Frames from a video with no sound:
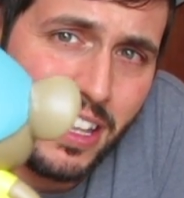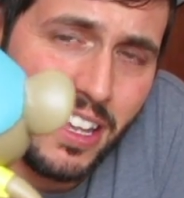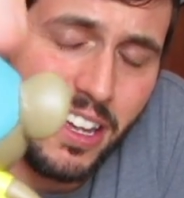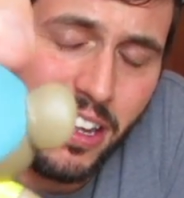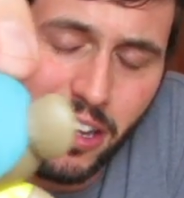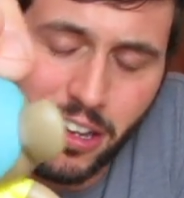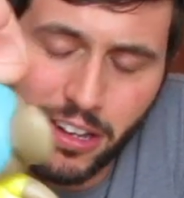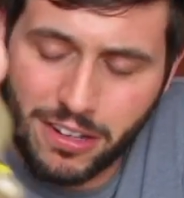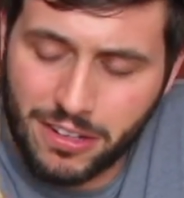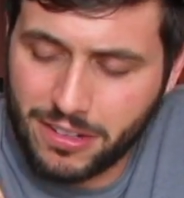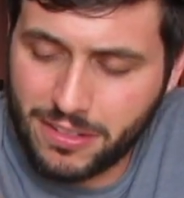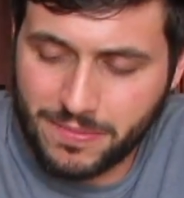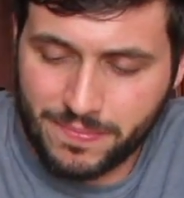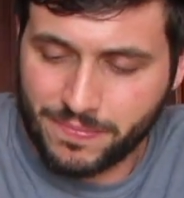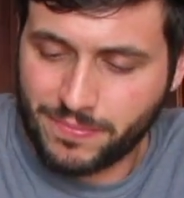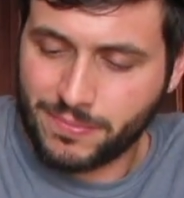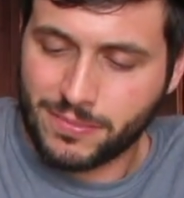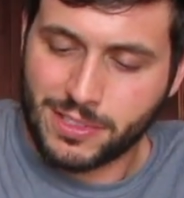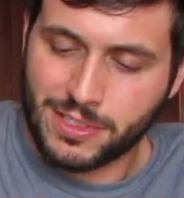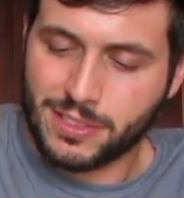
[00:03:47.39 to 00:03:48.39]
Oh,
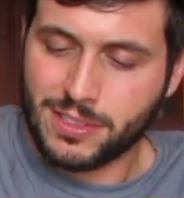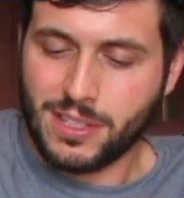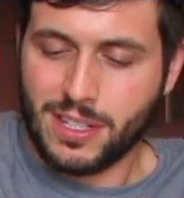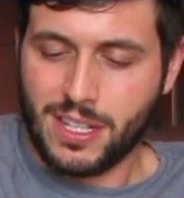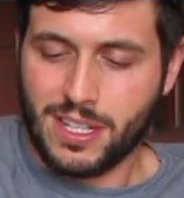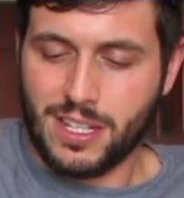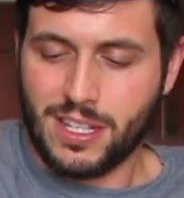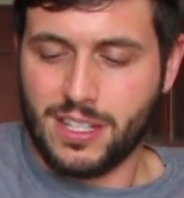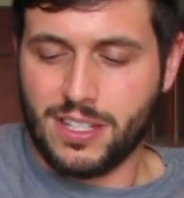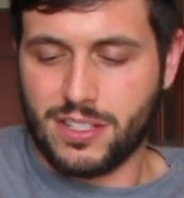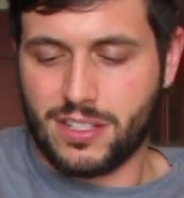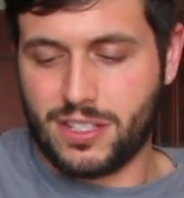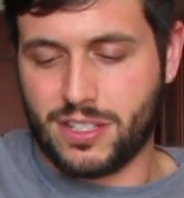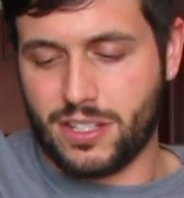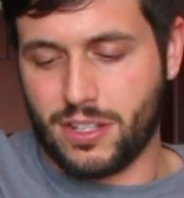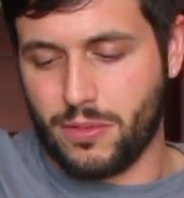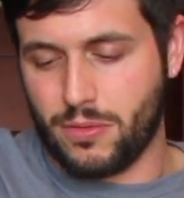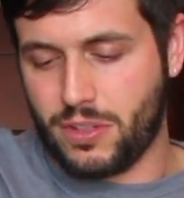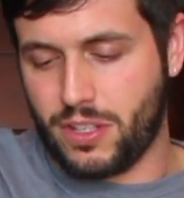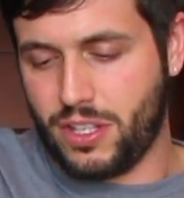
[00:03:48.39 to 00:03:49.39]

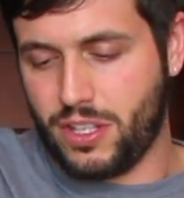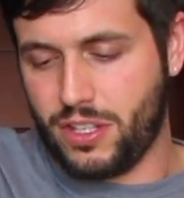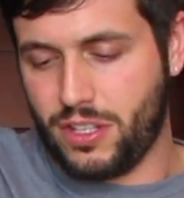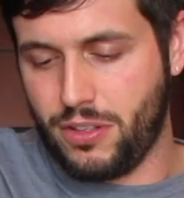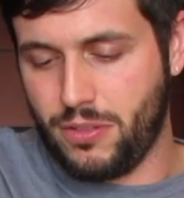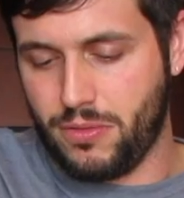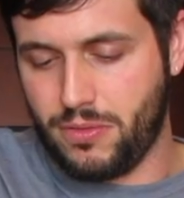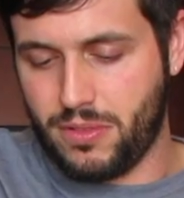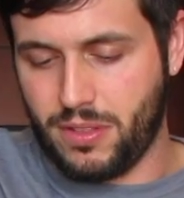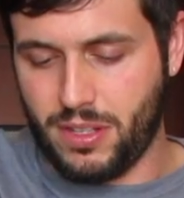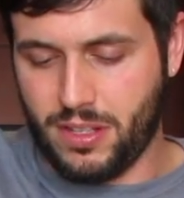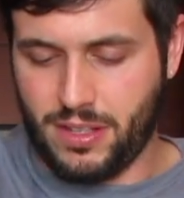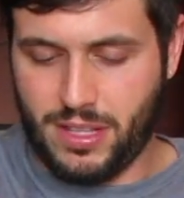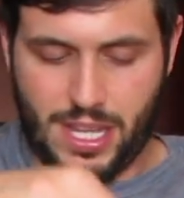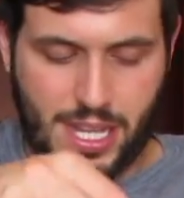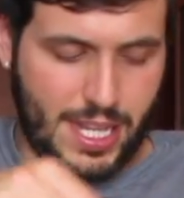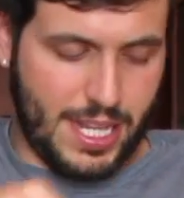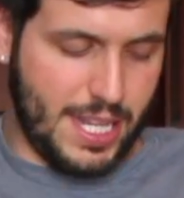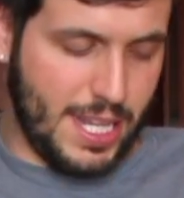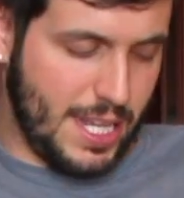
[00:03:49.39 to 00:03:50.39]
so cute,
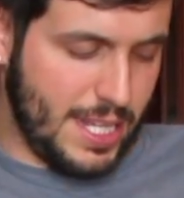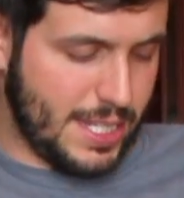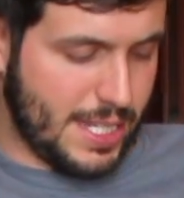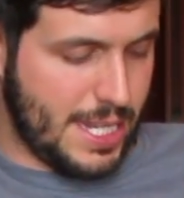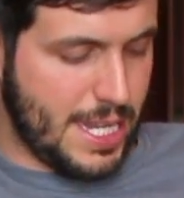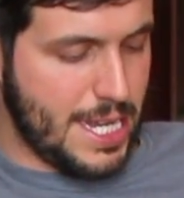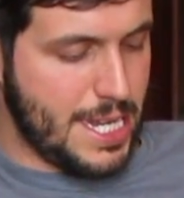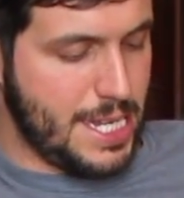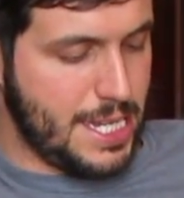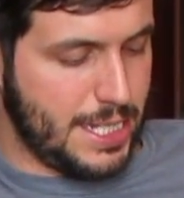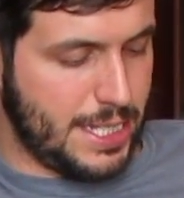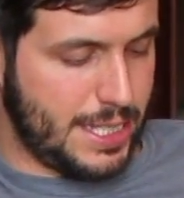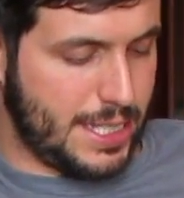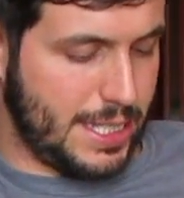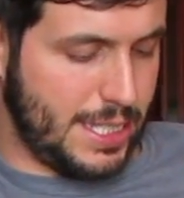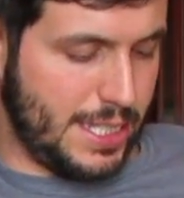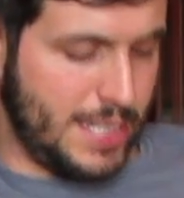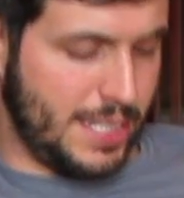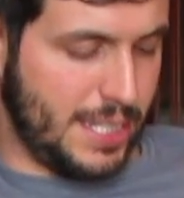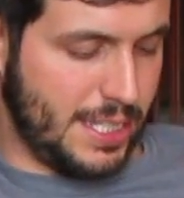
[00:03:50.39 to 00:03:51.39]
Gus
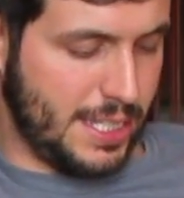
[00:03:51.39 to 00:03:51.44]
Gus.